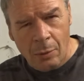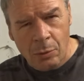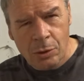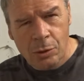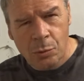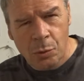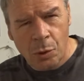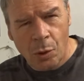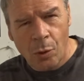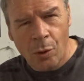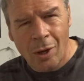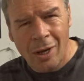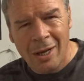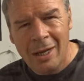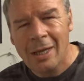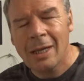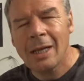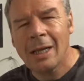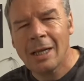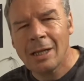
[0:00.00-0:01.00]
is we're going to
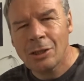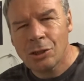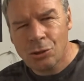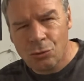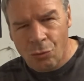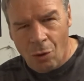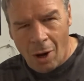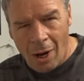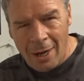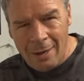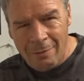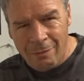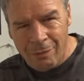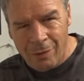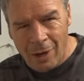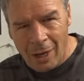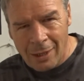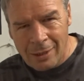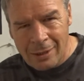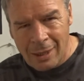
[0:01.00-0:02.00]
dry
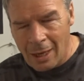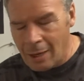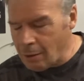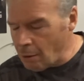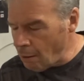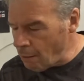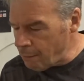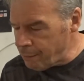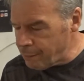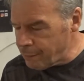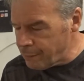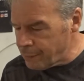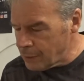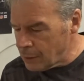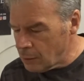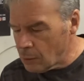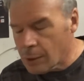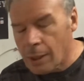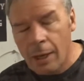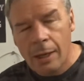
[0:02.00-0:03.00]
flat that off,
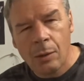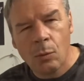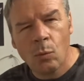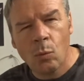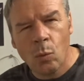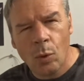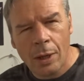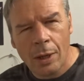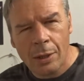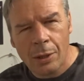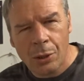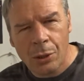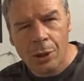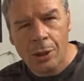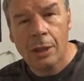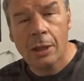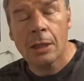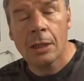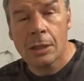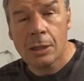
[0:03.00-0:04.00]
okay, with
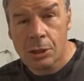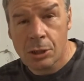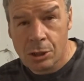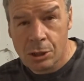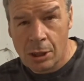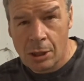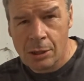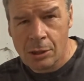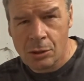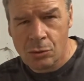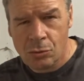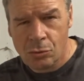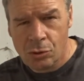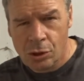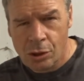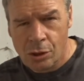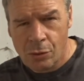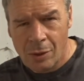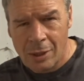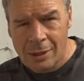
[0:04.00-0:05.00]
600
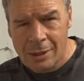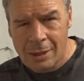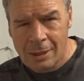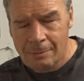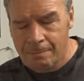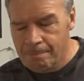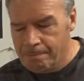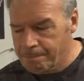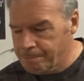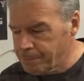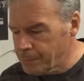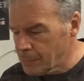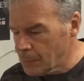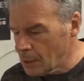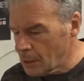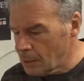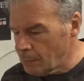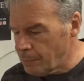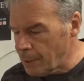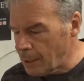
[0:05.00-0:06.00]
grit
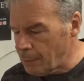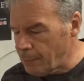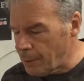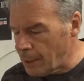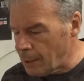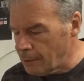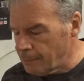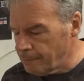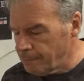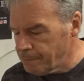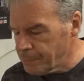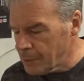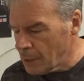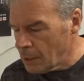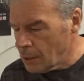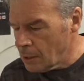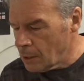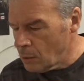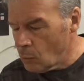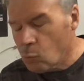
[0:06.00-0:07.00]
paper.
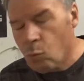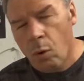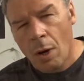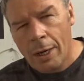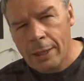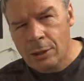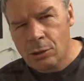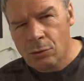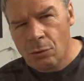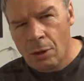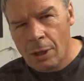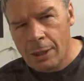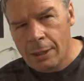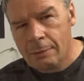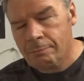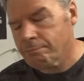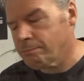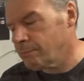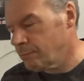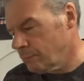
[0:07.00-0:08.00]
Why dry?
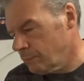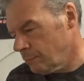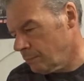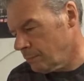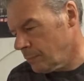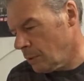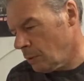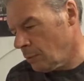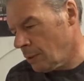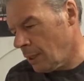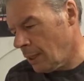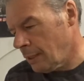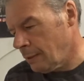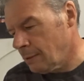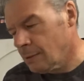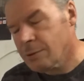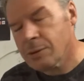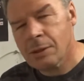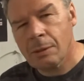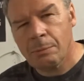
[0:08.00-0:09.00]
Okay,
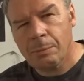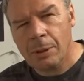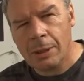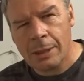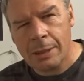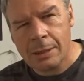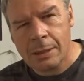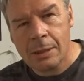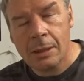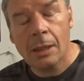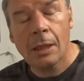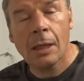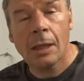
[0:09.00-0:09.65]
simple is,